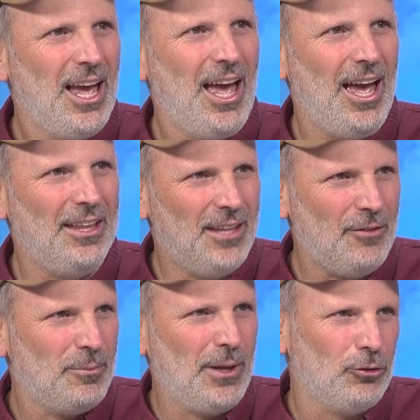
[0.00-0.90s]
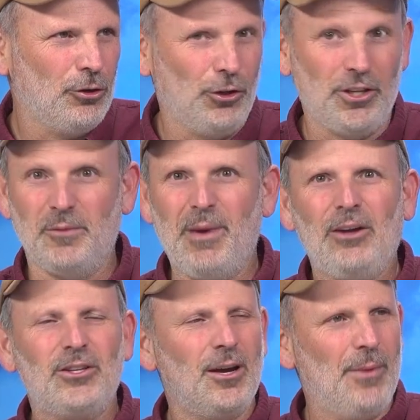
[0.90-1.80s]
and David Ben Gurion is
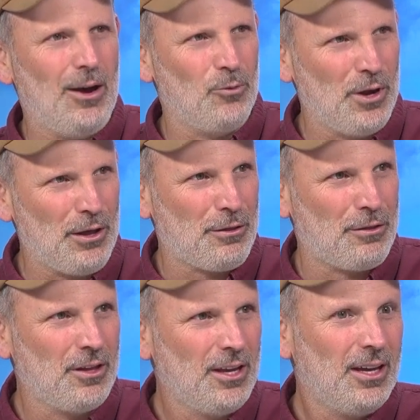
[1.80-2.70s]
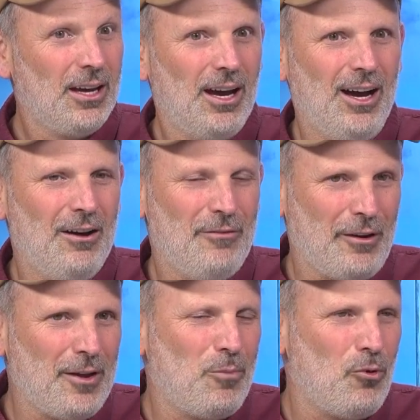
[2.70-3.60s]
about to come out with a
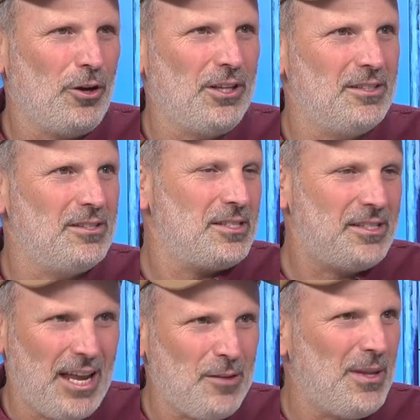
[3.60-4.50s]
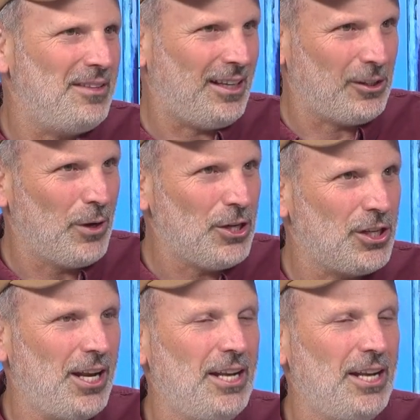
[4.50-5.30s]
very important statement, declaration, and he